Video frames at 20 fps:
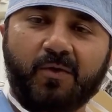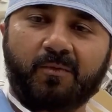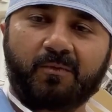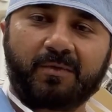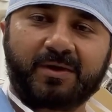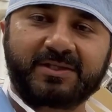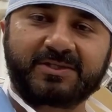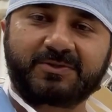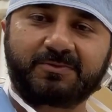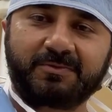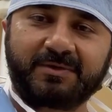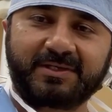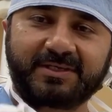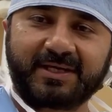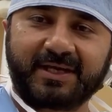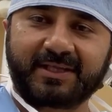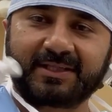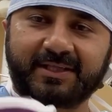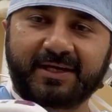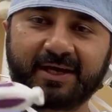Once we
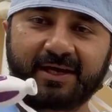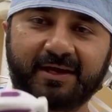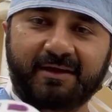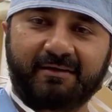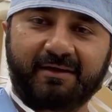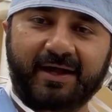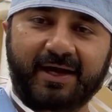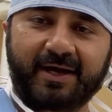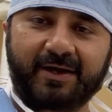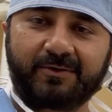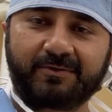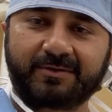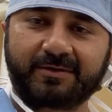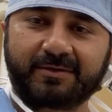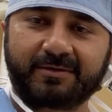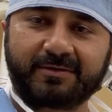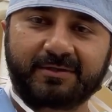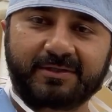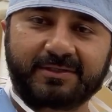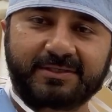take the hair
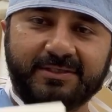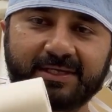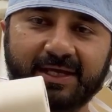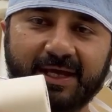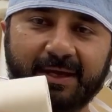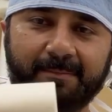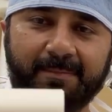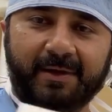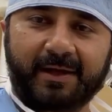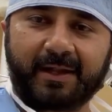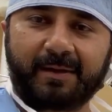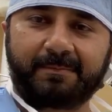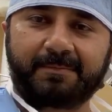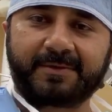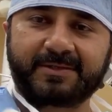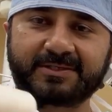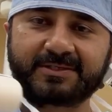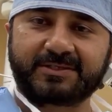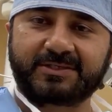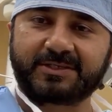out, the tape helps
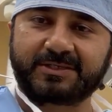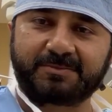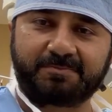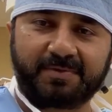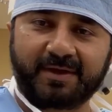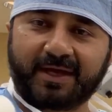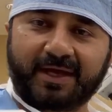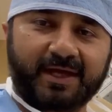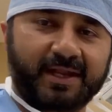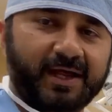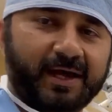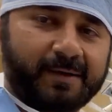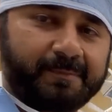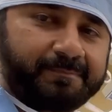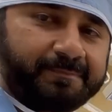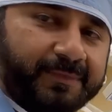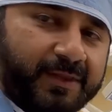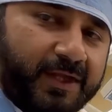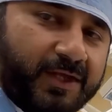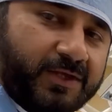us just pick it
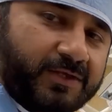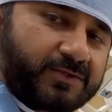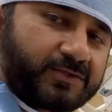up.